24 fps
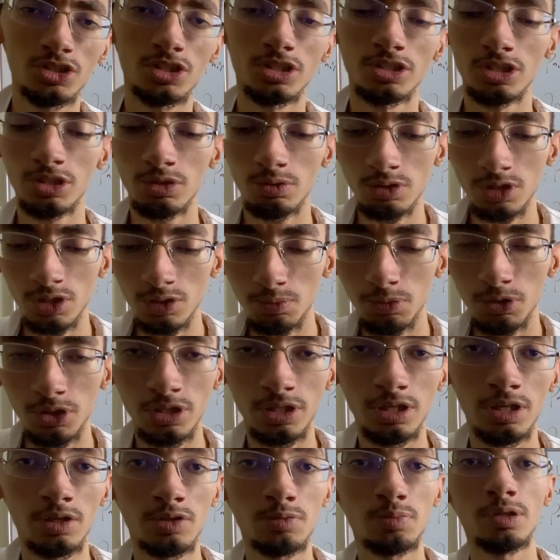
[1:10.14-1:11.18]
it. They will just put it
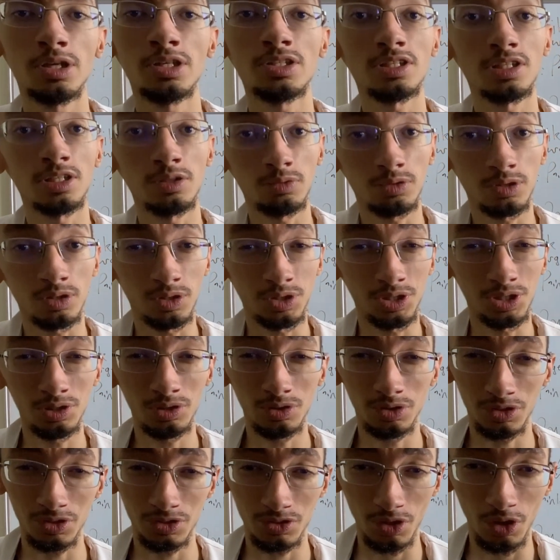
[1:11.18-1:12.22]
in its place and it will heal on
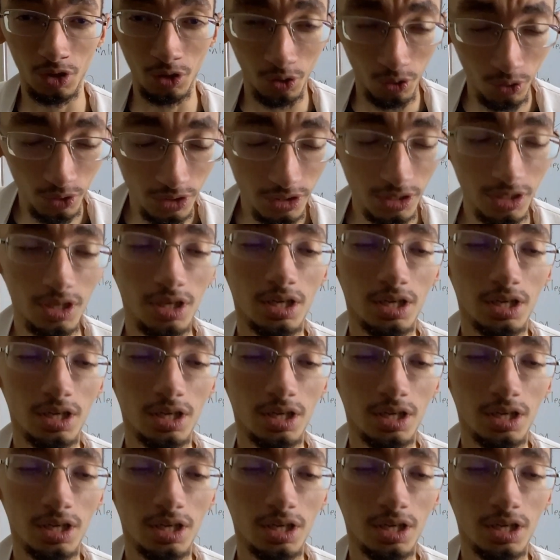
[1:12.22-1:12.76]
its own.